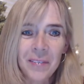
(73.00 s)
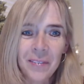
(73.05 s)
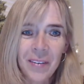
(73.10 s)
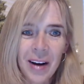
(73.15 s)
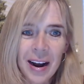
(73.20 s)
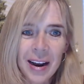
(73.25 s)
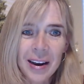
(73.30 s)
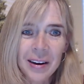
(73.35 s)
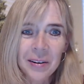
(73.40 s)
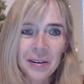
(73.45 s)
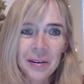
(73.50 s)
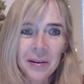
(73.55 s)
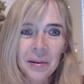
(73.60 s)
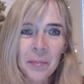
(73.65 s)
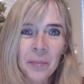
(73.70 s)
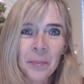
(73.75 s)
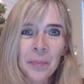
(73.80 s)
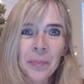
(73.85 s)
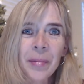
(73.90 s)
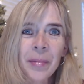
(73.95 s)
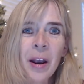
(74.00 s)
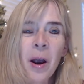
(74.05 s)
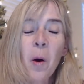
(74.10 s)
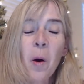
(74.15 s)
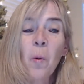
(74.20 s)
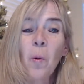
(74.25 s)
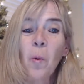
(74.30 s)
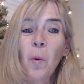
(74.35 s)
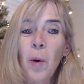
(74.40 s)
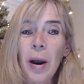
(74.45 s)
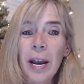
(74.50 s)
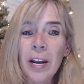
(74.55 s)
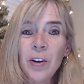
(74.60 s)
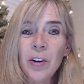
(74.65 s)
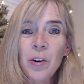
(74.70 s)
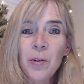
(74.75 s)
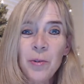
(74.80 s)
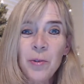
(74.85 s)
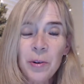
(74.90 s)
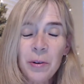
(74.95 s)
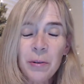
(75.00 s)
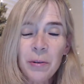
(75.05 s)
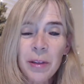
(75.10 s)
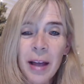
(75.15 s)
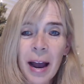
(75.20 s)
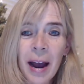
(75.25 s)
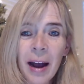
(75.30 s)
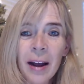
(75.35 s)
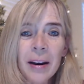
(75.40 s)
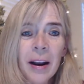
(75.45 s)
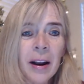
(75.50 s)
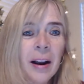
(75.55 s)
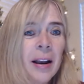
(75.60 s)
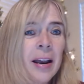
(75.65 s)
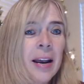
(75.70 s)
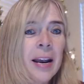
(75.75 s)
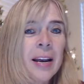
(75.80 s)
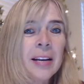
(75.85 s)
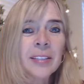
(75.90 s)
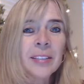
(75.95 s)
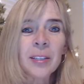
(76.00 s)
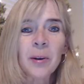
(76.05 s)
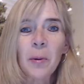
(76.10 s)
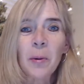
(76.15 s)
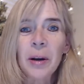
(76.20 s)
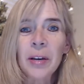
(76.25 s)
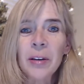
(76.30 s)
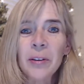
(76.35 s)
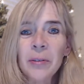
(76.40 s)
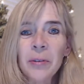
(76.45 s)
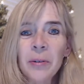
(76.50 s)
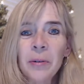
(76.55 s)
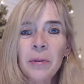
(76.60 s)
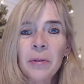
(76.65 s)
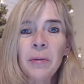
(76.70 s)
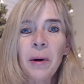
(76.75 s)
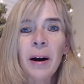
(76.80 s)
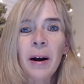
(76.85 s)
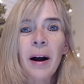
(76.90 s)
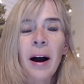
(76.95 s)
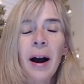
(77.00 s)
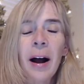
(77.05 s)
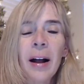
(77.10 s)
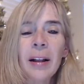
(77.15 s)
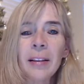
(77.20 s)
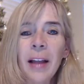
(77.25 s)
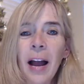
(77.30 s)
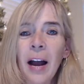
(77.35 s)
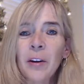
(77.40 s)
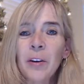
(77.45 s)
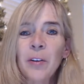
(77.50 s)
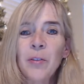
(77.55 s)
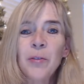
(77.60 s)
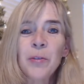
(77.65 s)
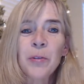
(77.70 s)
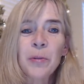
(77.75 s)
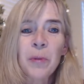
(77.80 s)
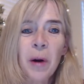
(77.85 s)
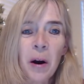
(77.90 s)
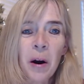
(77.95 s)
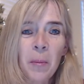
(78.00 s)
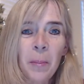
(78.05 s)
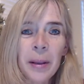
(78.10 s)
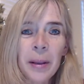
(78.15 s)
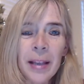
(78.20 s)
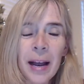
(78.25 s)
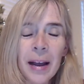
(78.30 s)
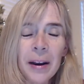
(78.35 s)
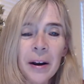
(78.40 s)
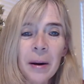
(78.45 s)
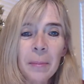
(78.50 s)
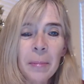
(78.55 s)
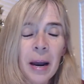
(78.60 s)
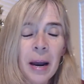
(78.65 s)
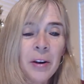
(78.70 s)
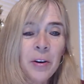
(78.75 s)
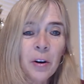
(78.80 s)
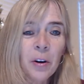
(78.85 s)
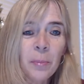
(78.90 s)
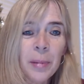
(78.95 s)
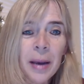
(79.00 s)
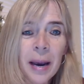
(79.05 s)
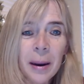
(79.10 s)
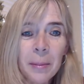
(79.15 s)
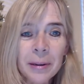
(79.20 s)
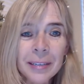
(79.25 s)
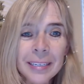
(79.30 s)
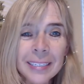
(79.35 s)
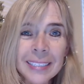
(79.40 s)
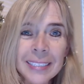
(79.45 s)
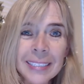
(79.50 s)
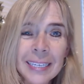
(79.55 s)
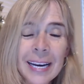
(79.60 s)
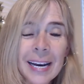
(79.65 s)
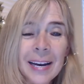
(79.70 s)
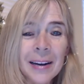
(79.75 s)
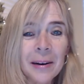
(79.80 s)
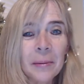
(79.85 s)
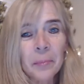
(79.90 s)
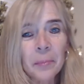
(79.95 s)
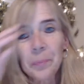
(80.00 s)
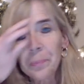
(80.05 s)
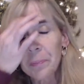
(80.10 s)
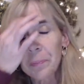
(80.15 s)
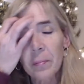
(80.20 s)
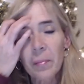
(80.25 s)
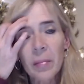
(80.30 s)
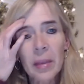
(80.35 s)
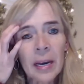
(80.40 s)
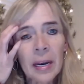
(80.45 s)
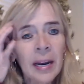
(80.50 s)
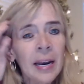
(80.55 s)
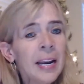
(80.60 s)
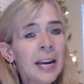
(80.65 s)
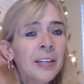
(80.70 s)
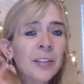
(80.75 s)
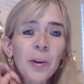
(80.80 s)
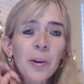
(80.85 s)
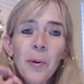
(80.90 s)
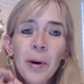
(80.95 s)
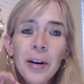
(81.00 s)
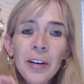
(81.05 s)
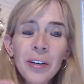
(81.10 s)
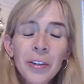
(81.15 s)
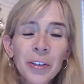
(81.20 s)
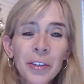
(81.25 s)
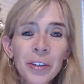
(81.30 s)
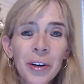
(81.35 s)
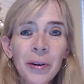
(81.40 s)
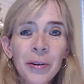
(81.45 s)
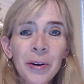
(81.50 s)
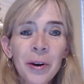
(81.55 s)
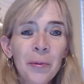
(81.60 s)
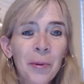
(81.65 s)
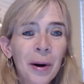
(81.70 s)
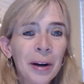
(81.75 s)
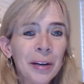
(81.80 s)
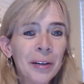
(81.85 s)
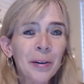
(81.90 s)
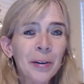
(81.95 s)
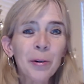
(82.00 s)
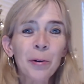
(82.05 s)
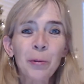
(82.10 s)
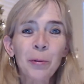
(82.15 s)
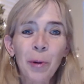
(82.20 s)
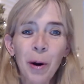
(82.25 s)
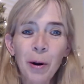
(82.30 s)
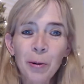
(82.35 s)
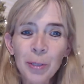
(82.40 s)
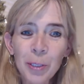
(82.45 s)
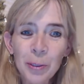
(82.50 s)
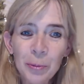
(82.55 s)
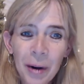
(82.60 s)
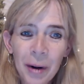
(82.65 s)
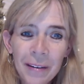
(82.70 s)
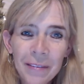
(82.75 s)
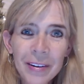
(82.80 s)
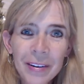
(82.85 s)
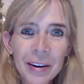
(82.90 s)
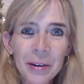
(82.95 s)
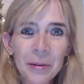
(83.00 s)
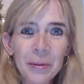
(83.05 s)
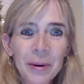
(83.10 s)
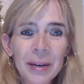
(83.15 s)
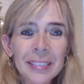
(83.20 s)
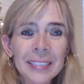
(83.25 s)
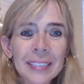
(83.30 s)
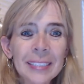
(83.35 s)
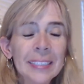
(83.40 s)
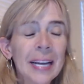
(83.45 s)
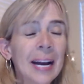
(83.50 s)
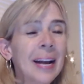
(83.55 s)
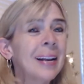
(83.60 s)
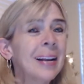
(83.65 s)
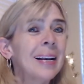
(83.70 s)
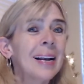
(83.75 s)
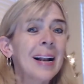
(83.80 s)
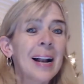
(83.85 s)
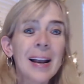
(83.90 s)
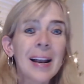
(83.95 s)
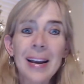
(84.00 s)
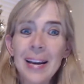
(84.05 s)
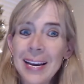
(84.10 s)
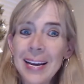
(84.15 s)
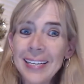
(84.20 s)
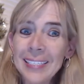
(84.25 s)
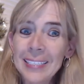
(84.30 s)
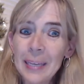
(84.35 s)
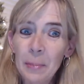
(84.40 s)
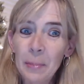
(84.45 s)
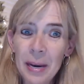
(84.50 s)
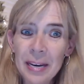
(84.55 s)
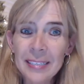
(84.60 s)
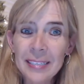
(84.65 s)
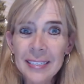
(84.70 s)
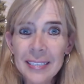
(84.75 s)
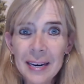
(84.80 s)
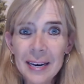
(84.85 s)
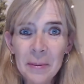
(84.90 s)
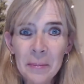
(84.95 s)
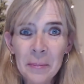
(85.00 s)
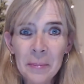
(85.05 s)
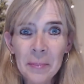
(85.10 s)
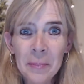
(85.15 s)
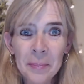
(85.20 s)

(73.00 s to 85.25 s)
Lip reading: file. When you do that, it's going to allow you to open that up and you'll be able to see it. It's going to show you what your gross revenue is. Easy peasy.